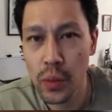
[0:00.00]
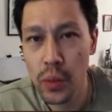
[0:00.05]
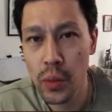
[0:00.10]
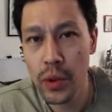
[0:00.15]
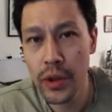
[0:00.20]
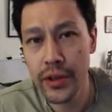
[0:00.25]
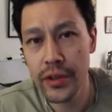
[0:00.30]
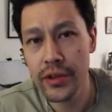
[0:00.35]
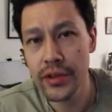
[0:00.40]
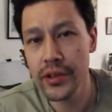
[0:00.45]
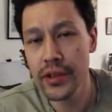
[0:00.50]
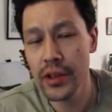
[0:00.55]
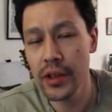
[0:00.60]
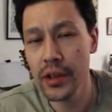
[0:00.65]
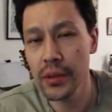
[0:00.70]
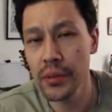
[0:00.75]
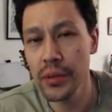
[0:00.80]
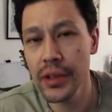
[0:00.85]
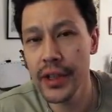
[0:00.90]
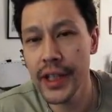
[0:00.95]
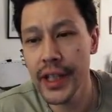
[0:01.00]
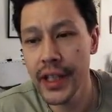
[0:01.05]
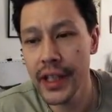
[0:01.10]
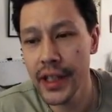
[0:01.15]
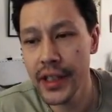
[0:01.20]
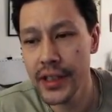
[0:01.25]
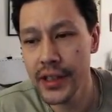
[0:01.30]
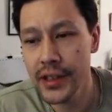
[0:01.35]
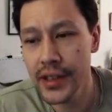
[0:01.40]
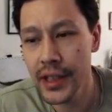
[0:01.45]
water-soluble ink
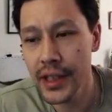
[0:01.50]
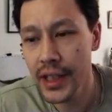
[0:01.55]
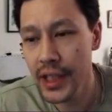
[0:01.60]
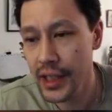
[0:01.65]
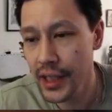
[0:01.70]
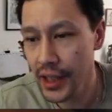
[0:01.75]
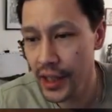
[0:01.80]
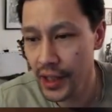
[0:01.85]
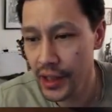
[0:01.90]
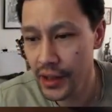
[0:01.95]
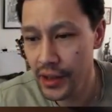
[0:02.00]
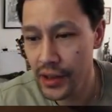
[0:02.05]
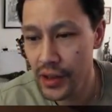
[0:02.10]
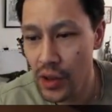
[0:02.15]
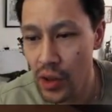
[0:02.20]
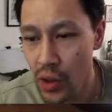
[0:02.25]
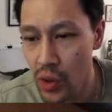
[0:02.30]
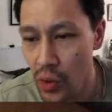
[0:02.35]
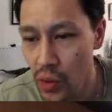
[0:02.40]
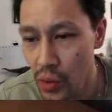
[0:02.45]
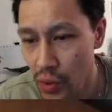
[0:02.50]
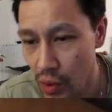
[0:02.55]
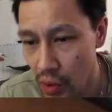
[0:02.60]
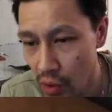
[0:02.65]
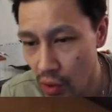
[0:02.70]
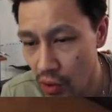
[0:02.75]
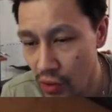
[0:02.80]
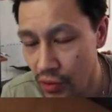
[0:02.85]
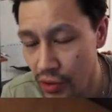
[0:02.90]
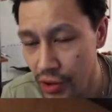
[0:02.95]
is that I can go
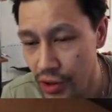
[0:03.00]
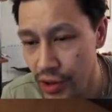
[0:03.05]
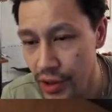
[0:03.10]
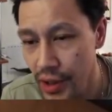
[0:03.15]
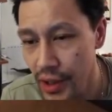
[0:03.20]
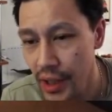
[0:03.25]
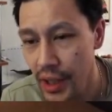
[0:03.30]
over